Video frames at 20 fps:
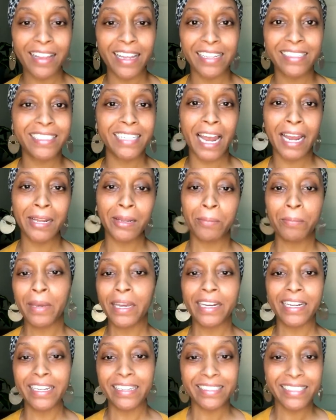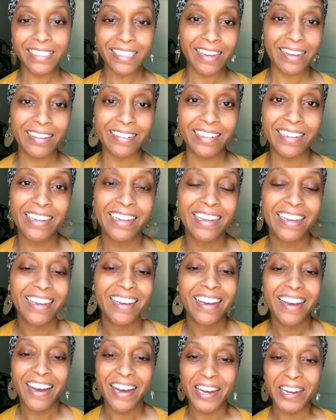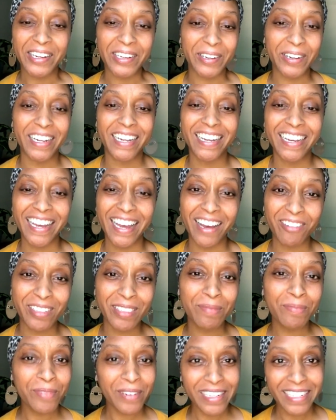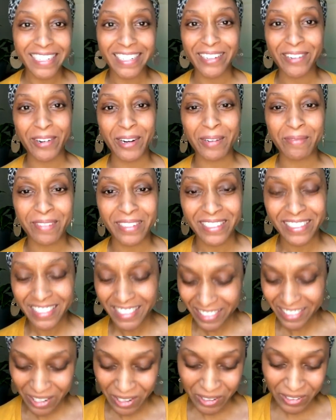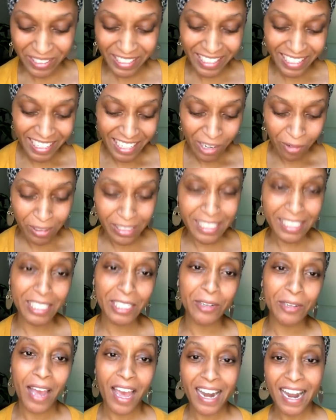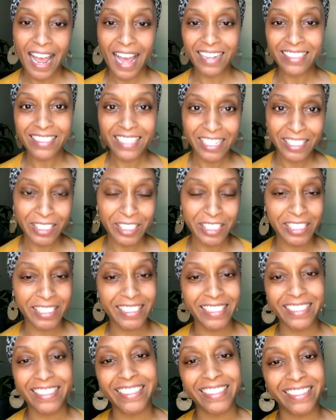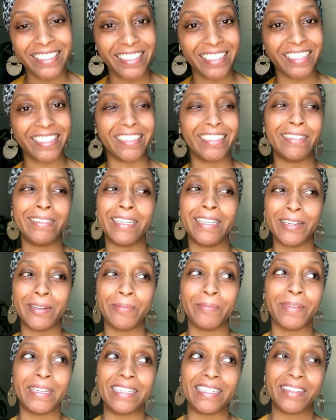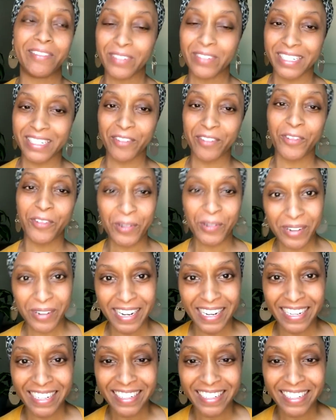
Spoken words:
encyclopedia set. It was pretty adorable. So we still had access, just in a little bit of a different way.